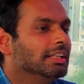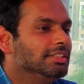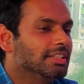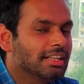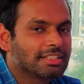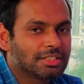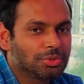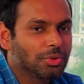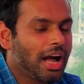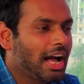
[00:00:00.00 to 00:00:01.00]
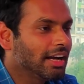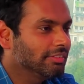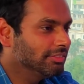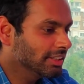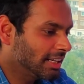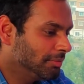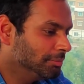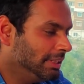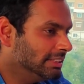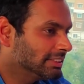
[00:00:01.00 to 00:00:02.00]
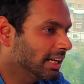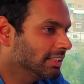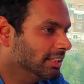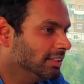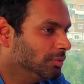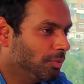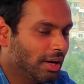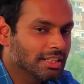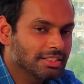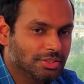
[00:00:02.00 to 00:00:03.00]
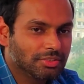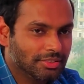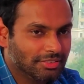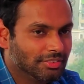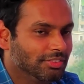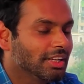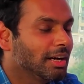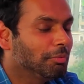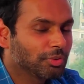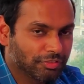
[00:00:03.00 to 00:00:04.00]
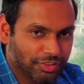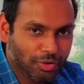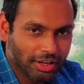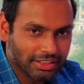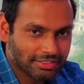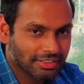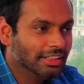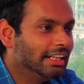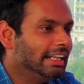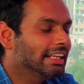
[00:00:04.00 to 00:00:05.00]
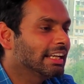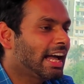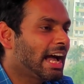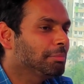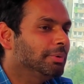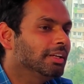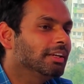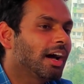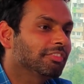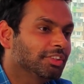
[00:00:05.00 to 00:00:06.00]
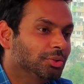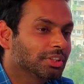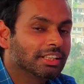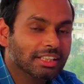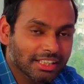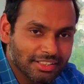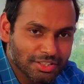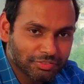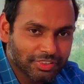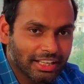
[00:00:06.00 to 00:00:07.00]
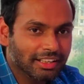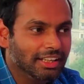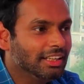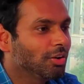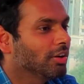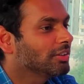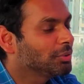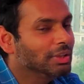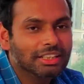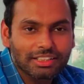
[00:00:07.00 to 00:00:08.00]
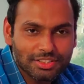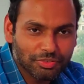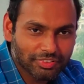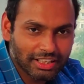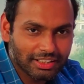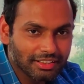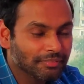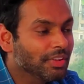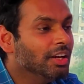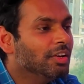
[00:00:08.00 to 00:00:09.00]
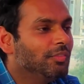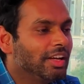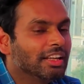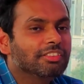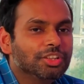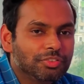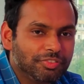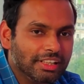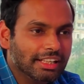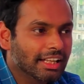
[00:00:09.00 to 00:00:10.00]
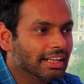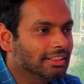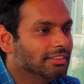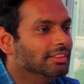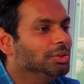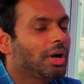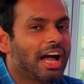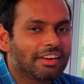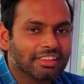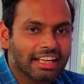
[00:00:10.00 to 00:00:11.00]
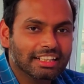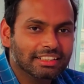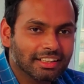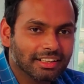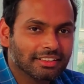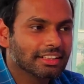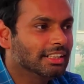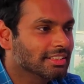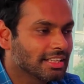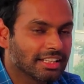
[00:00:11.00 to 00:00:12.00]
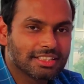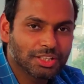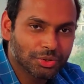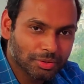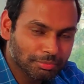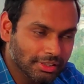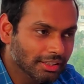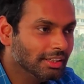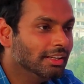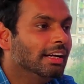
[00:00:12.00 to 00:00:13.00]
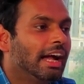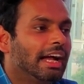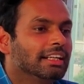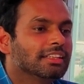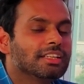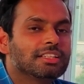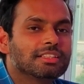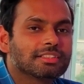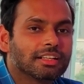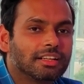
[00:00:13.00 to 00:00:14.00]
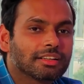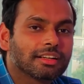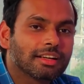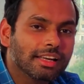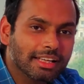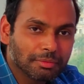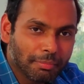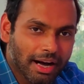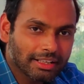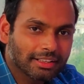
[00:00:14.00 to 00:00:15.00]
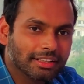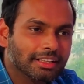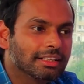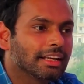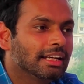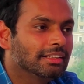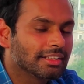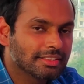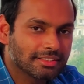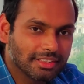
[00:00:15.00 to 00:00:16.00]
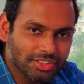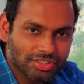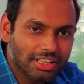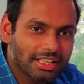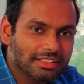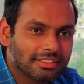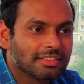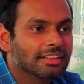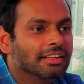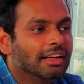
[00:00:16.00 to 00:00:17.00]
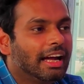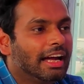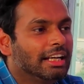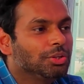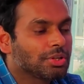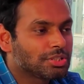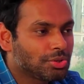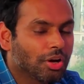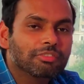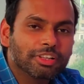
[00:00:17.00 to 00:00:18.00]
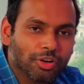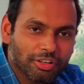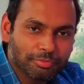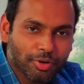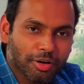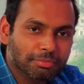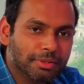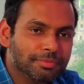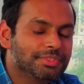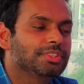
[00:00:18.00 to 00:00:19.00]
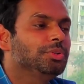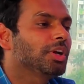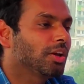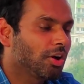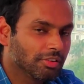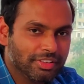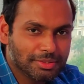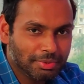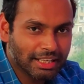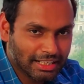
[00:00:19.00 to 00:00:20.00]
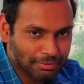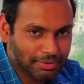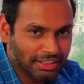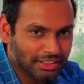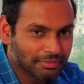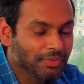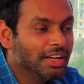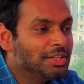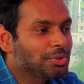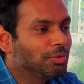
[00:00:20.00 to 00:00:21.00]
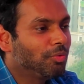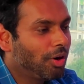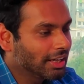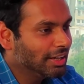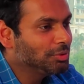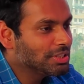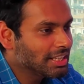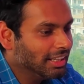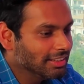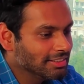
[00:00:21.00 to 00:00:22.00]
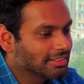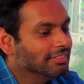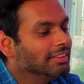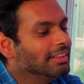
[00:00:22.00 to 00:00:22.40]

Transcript: just to have the company started once we come out of the college. It can happen after your 10 years of career or 20 years of career. Whenever you feel that you have an idea, it is executable, and there is a clear market, and there is nicheness, and you're solving a lot of problems, you can always be an entrepreneur. So what I would say is,